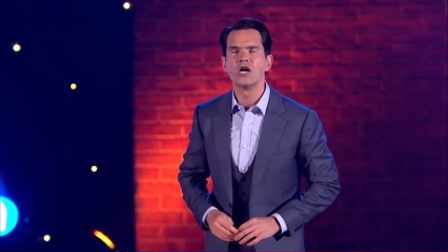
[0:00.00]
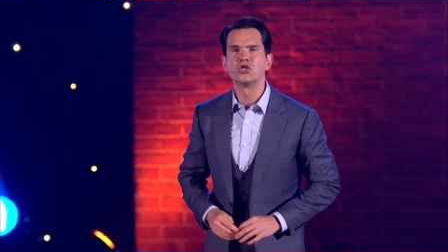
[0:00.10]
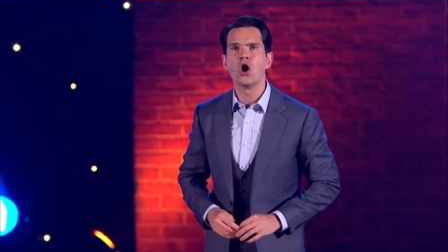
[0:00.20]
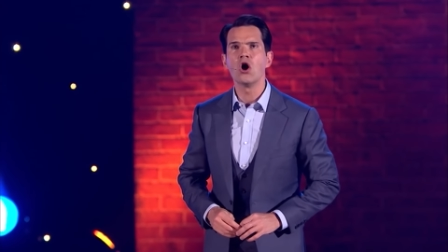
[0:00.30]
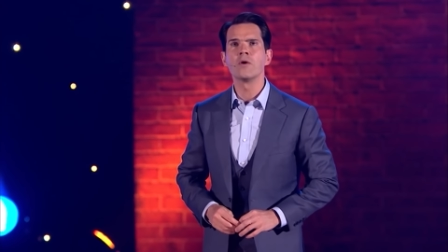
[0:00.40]
A
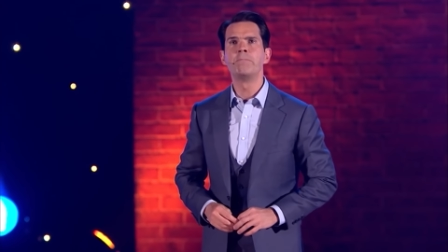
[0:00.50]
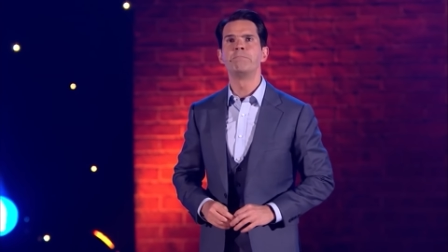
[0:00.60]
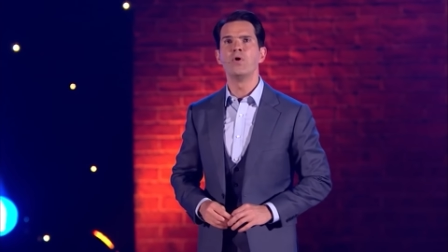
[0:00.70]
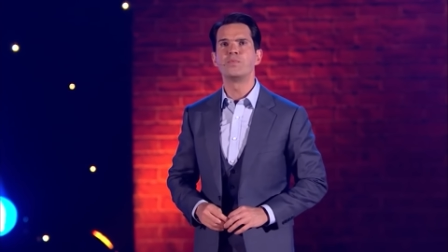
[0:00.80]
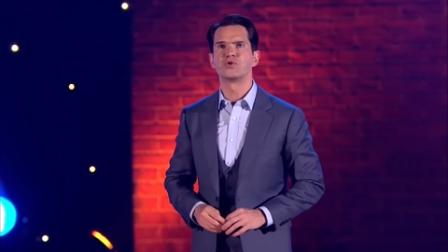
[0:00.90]
dog
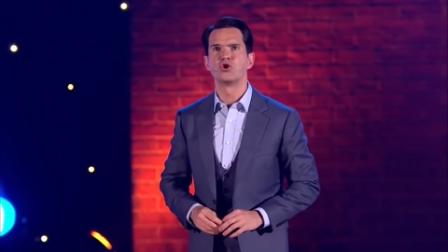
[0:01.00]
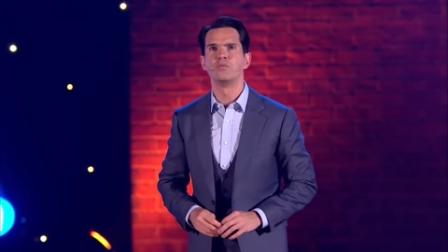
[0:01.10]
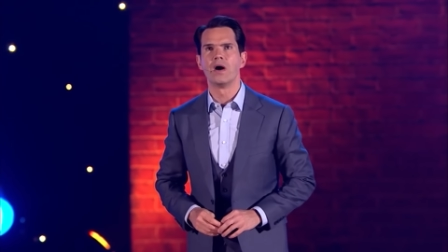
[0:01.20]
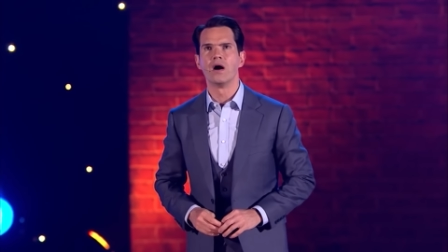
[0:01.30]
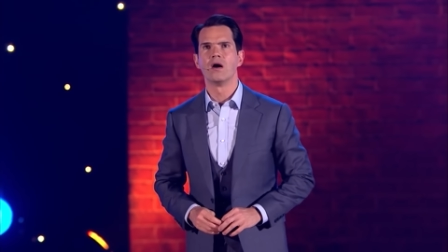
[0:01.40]
pooper
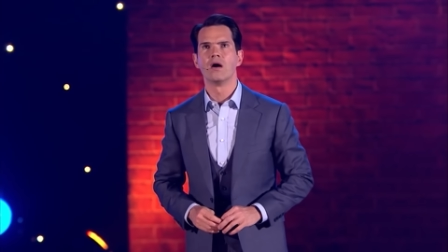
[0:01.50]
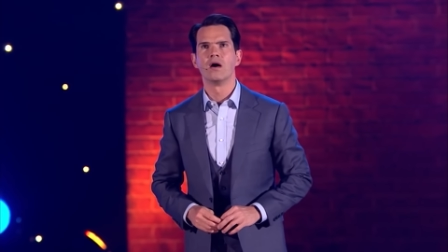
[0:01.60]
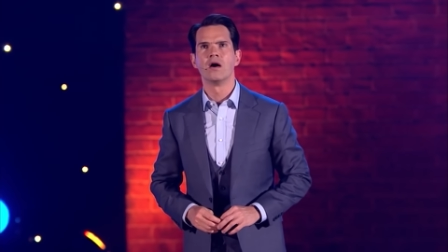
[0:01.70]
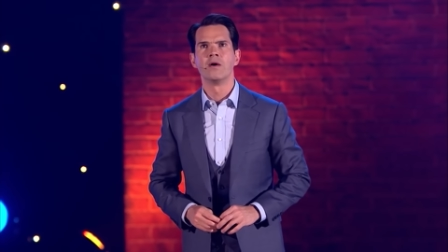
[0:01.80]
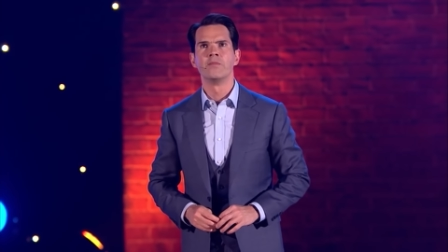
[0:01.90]
scooper.
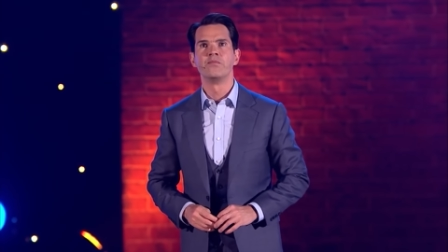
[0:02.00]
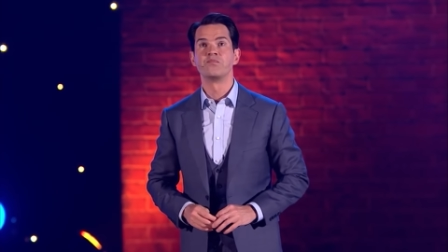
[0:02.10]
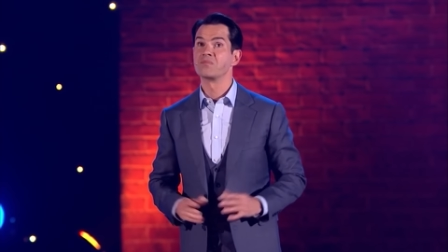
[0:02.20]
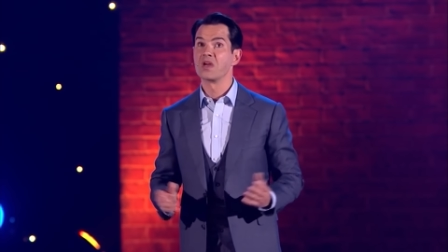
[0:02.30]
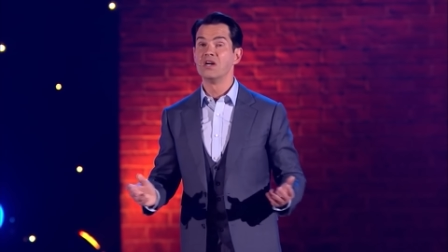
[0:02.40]

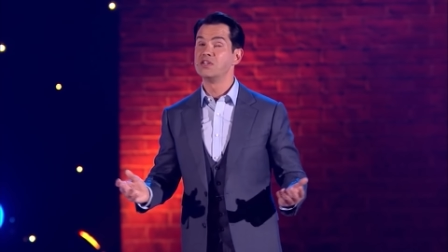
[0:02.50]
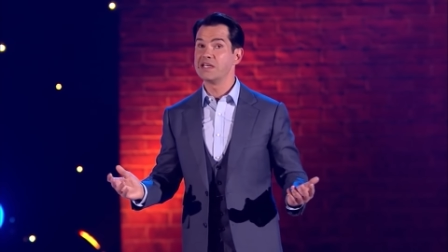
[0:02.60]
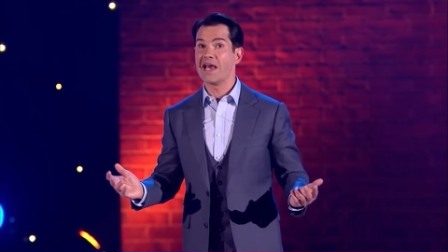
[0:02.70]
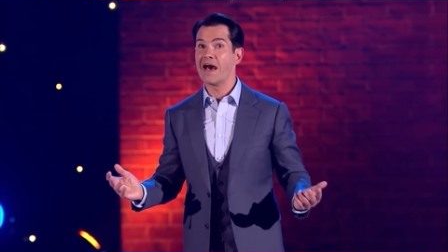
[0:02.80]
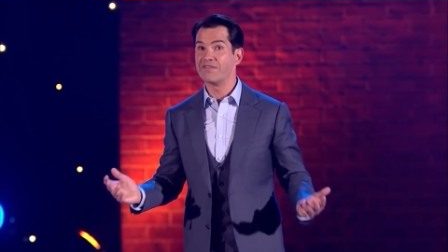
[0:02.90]
Do
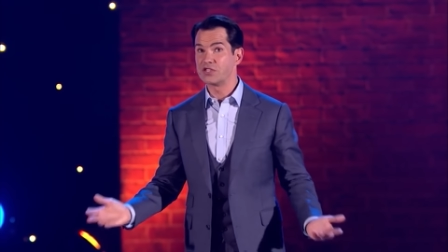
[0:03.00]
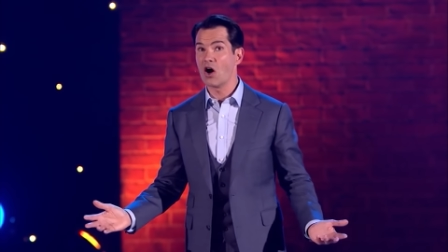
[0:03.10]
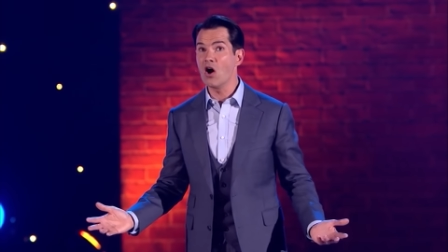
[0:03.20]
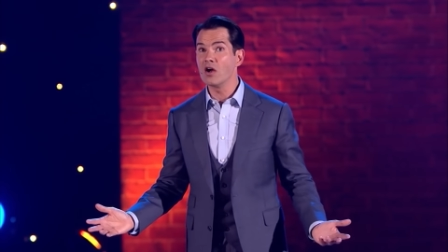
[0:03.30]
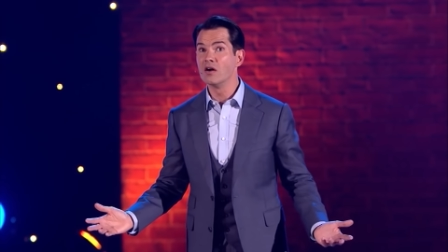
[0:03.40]
you have a
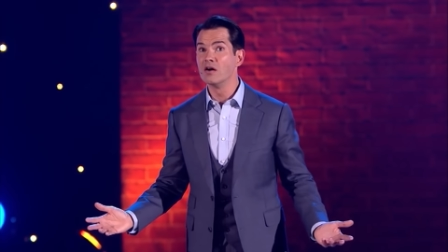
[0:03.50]
dog?